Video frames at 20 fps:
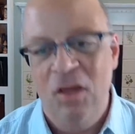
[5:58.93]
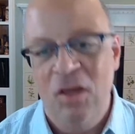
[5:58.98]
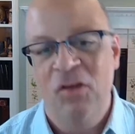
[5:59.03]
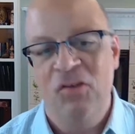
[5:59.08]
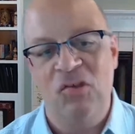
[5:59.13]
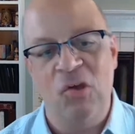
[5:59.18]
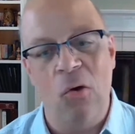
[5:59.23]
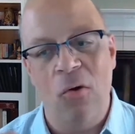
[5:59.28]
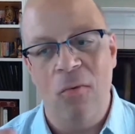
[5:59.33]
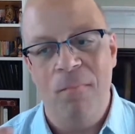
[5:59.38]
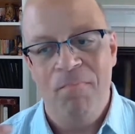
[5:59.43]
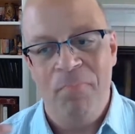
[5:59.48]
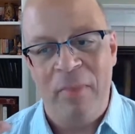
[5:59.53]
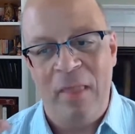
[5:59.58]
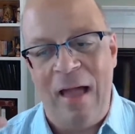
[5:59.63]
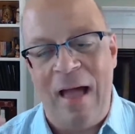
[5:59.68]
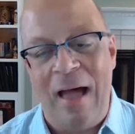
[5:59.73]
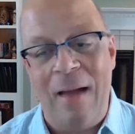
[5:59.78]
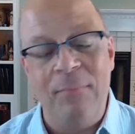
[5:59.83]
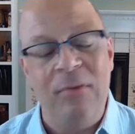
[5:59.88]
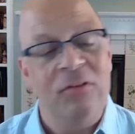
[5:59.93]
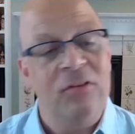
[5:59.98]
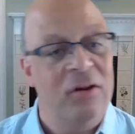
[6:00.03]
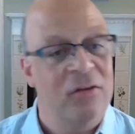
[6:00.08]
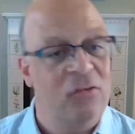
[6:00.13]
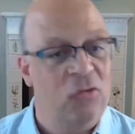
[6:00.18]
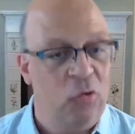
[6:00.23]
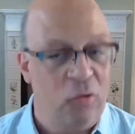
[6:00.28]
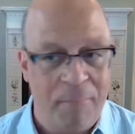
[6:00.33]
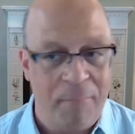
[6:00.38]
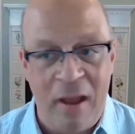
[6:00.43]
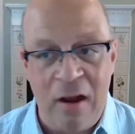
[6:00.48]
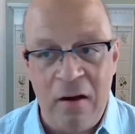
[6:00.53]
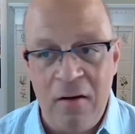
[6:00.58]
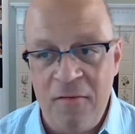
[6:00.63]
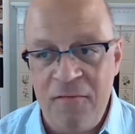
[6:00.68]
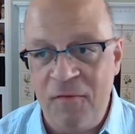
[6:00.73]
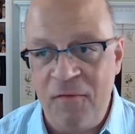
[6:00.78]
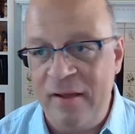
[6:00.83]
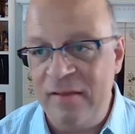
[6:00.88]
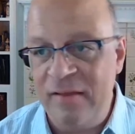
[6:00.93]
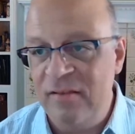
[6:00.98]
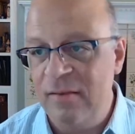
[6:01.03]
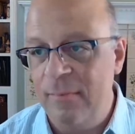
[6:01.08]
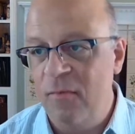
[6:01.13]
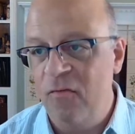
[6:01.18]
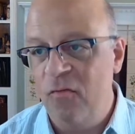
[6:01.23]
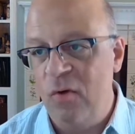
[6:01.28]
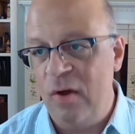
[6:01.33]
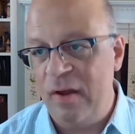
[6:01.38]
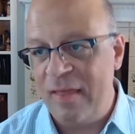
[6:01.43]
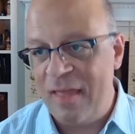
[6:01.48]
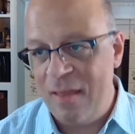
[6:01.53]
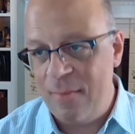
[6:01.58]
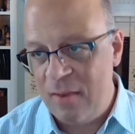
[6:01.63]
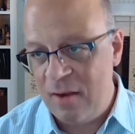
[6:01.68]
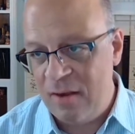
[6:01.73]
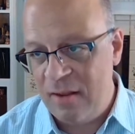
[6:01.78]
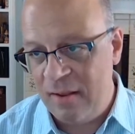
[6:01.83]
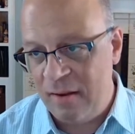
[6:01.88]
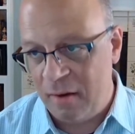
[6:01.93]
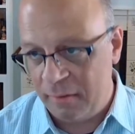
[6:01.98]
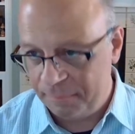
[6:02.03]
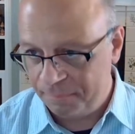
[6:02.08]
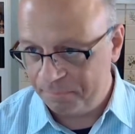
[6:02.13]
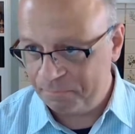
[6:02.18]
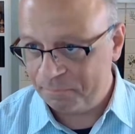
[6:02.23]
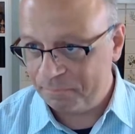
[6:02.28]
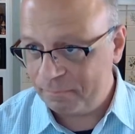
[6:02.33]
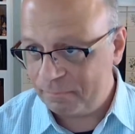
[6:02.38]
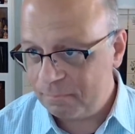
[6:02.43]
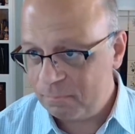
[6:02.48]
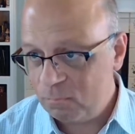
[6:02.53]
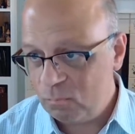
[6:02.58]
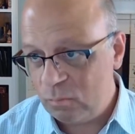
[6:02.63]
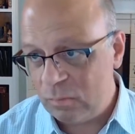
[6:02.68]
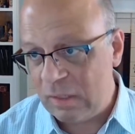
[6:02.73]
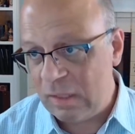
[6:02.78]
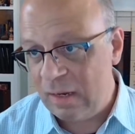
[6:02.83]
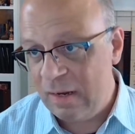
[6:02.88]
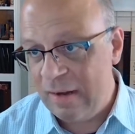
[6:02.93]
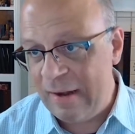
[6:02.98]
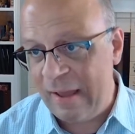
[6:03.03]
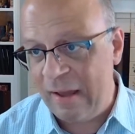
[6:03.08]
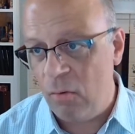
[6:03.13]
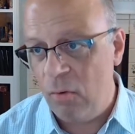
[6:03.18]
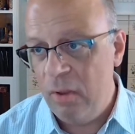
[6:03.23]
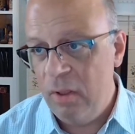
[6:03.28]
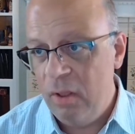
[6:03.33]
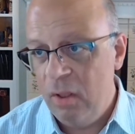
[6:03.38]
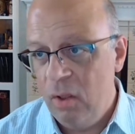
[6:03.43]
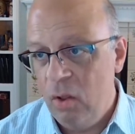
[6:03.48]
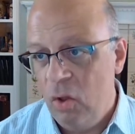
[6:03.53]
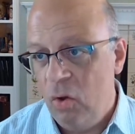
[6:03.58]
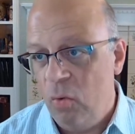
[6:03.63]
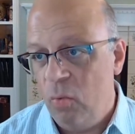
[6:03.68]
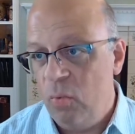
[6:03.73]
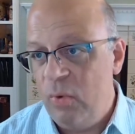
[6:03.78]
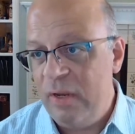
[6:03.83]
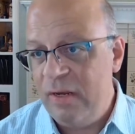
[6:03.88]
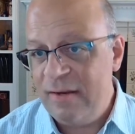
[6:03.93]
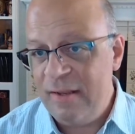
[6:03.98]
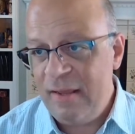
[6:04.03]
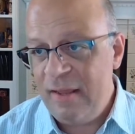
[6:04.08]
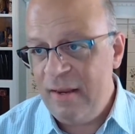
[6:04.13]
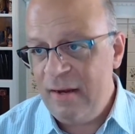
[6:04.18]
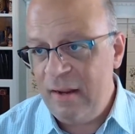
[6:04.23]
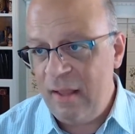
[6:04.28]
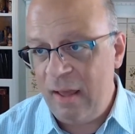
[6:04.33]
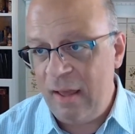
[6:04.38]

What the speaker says: So I'm just going to sort of paraphrase some of what came in here. Now, We did.